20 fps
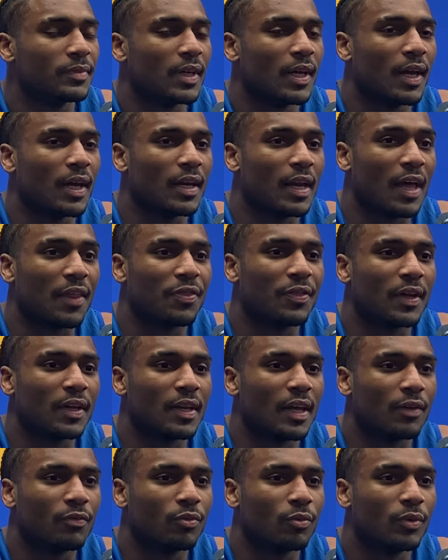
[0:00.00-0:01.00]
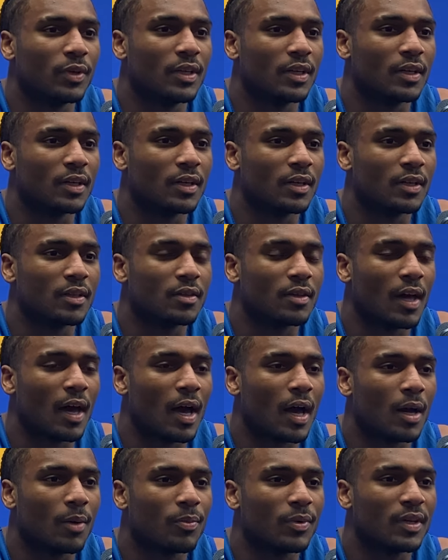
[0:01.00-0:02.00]
and I think that's what we did a good
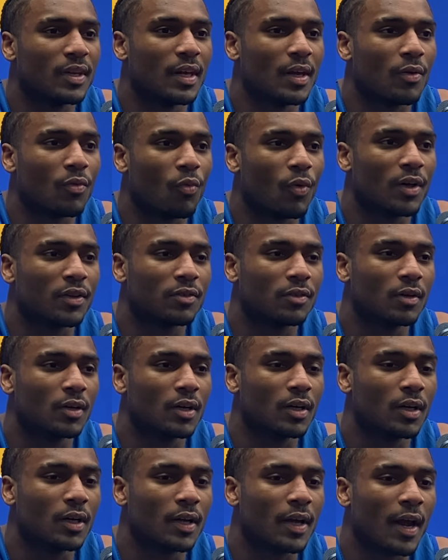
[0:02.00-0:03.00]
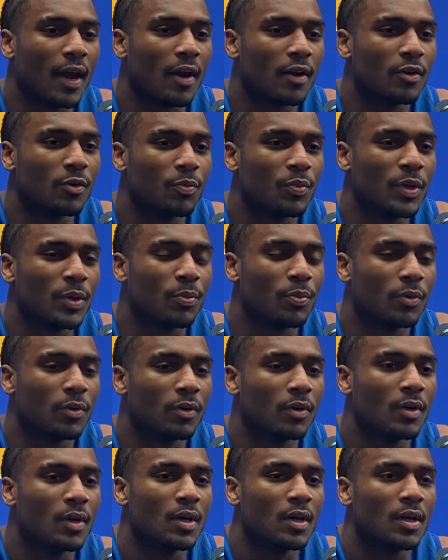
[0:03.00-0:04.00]
job. And then once they're good character people,
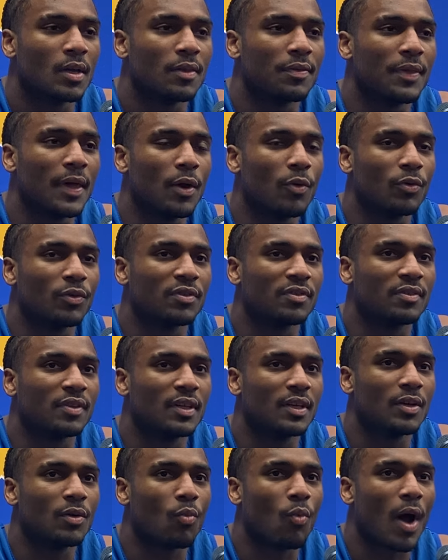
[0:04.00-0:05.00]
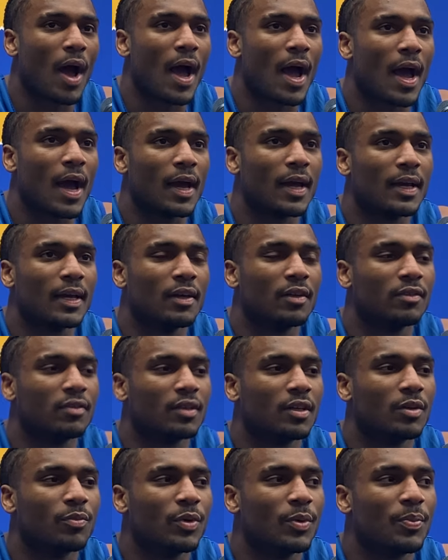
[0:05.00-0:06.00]
they will see why it's
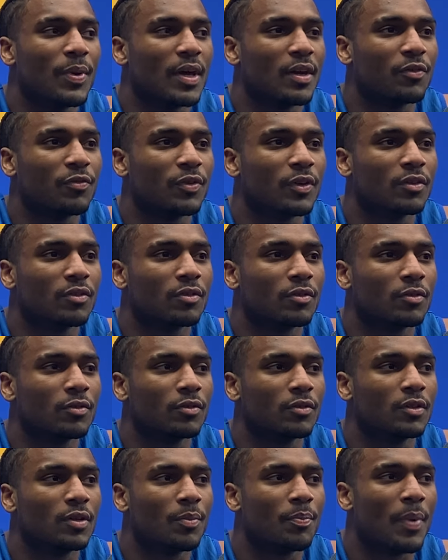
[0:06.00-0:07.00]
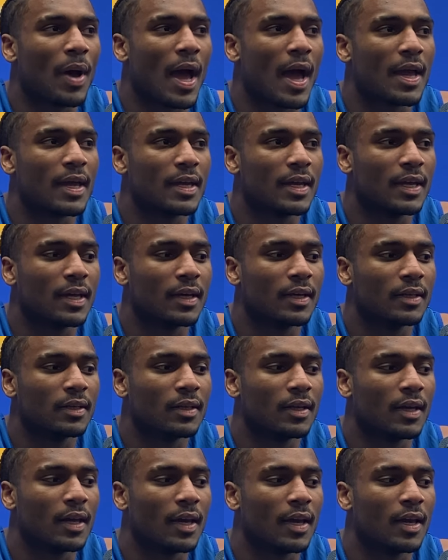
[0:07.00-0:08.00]
gonna be beneficial to buy in
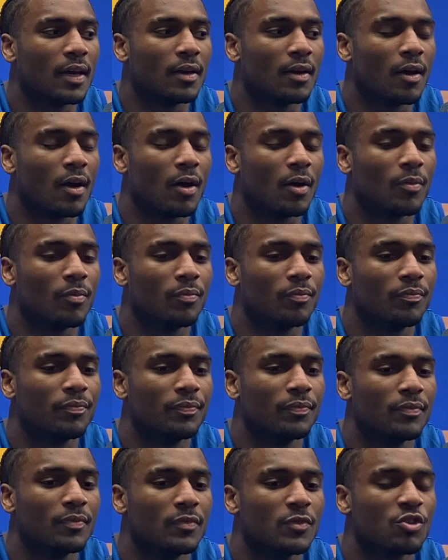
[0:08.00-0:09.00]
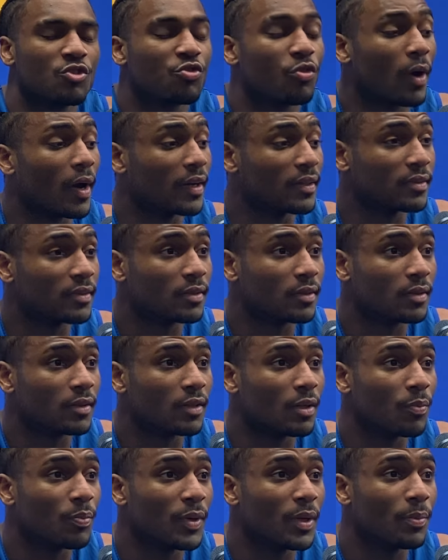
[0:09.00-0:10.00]
and trust
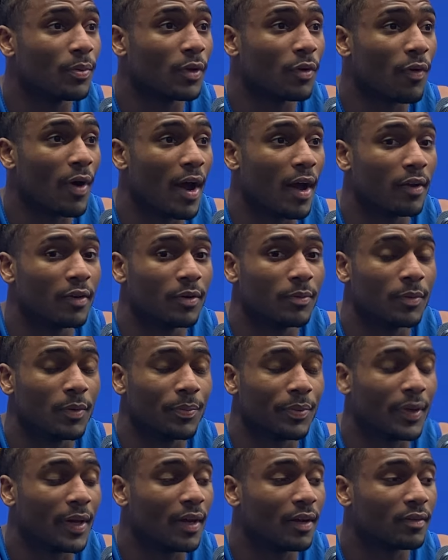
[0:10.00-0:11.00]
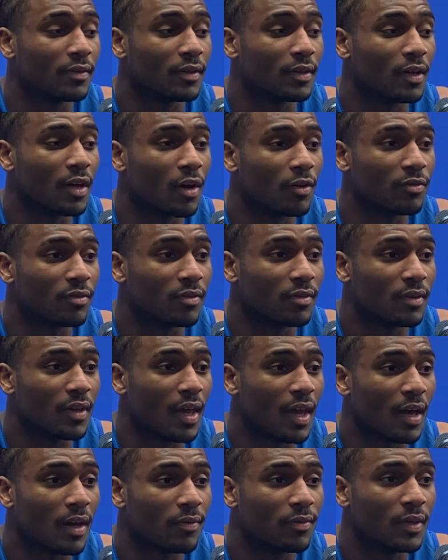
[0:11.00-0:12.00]
the people around them, the players and the coaching
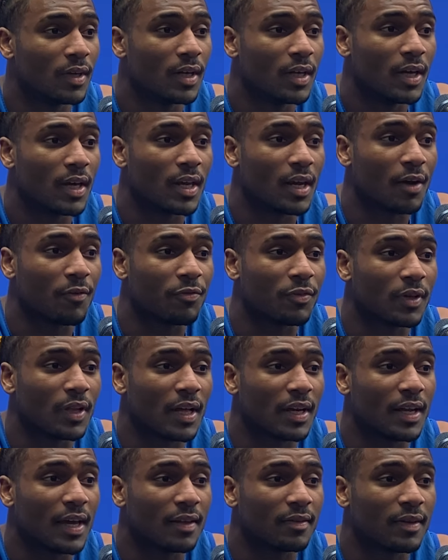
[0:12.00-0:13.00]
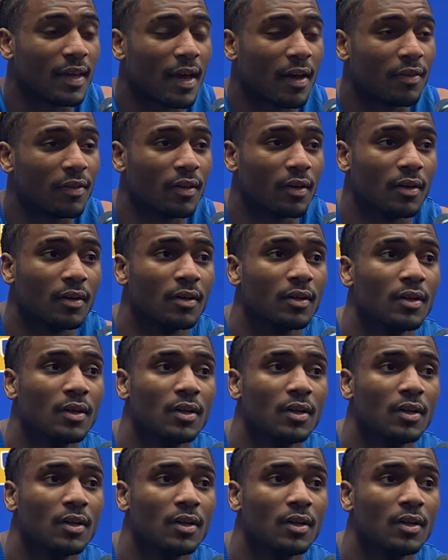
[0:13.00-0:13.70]
staff. And I feel like that's how the